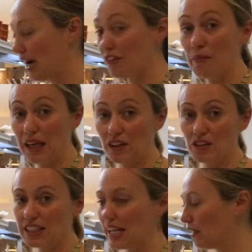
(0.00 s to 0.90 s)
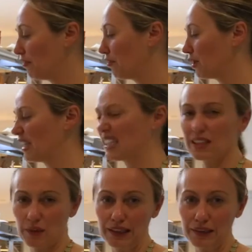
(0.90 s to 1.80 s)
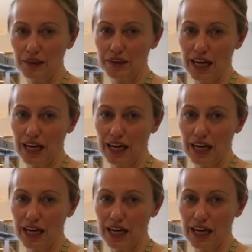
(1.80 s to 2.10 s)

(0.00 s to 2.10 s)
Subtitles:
Either make it yourself, or this is quite a good